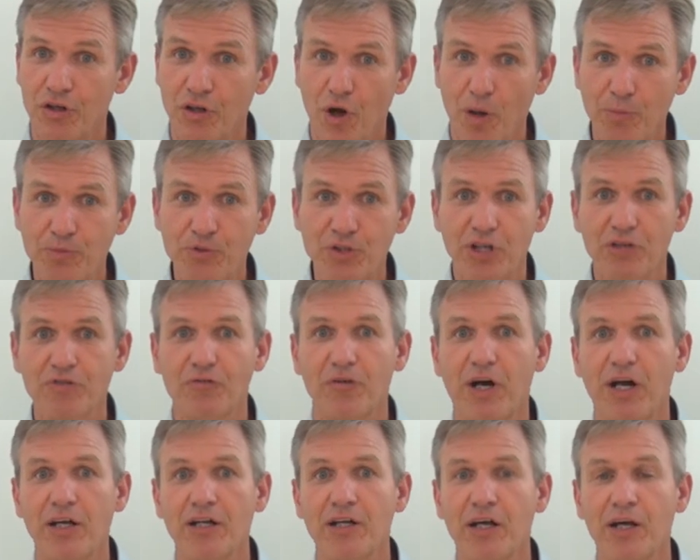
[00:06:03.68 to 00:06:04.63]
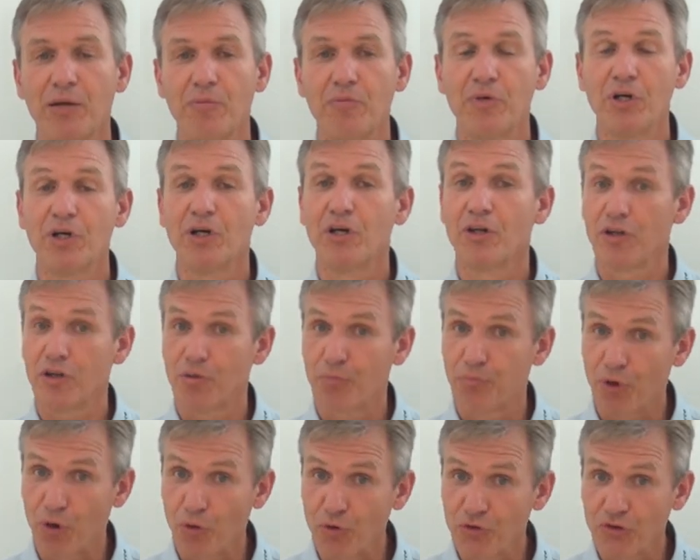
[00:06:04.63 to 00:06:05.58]
the object file name, the
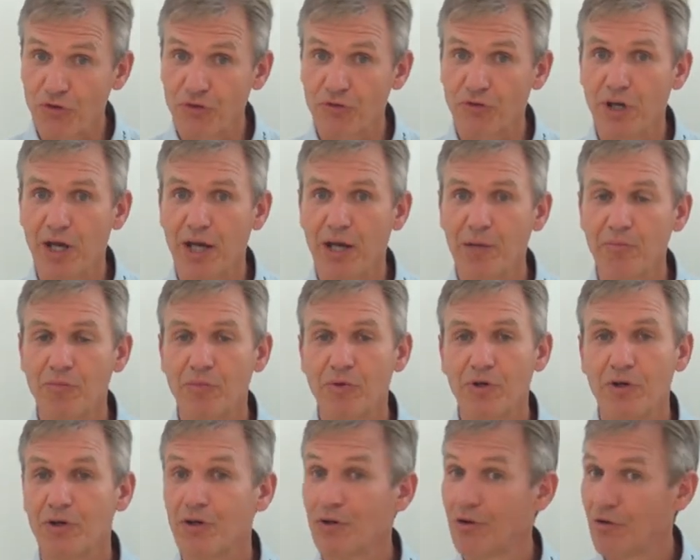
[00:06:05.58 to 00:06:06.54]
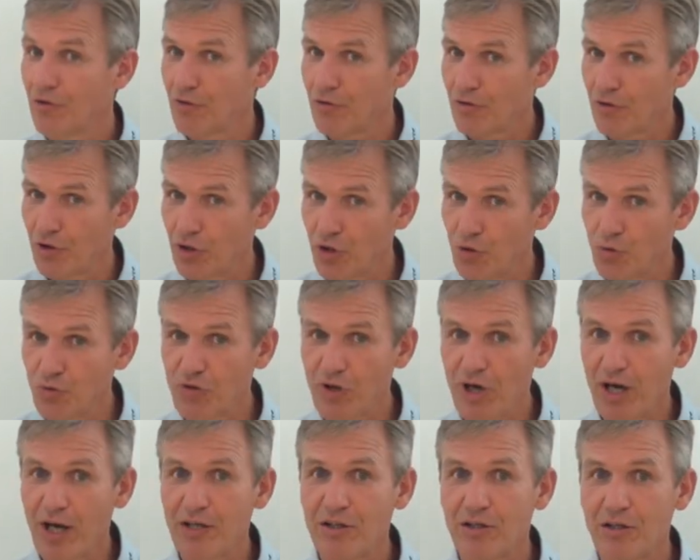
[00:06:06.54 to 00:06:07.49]
process name, the
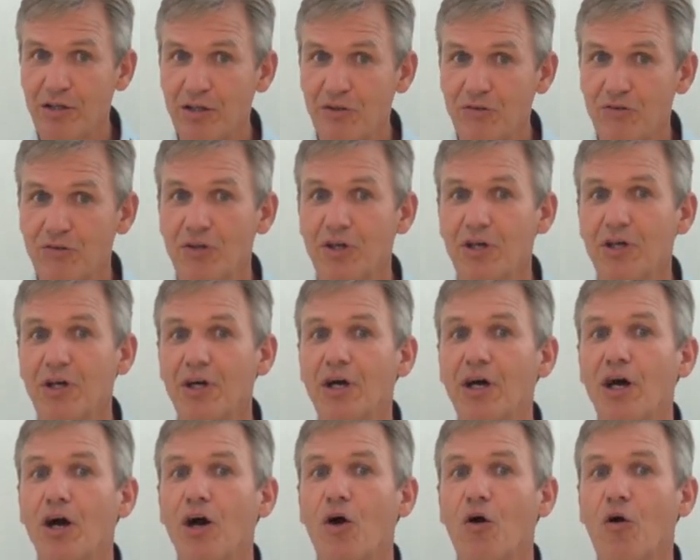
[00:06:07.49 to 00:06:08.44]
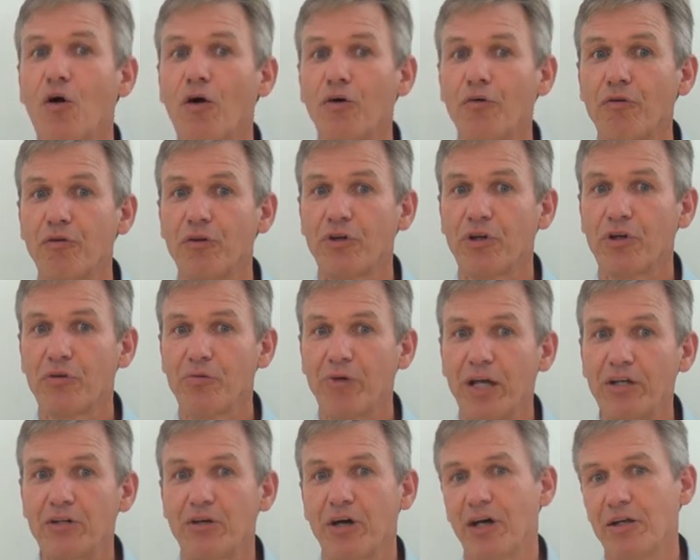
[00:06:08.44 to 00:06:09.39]
user IDs, or the
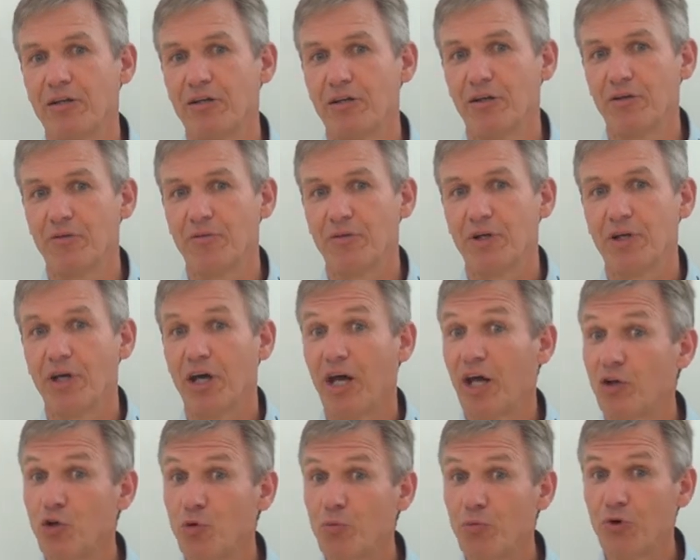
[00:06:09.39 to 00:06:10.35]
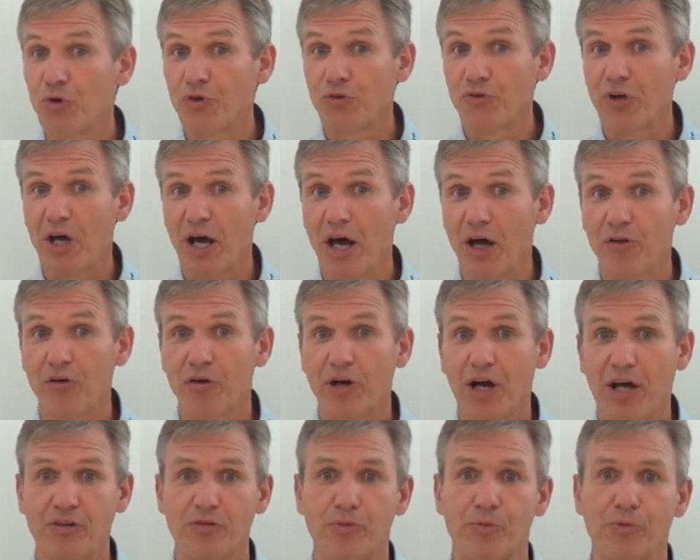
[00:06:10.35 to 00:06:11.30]
creator ID, and numerous other
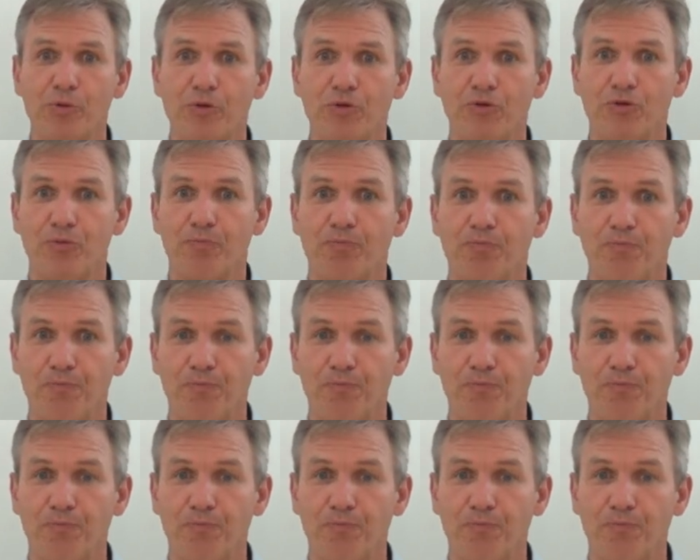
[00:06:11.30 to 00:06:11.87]
attributes.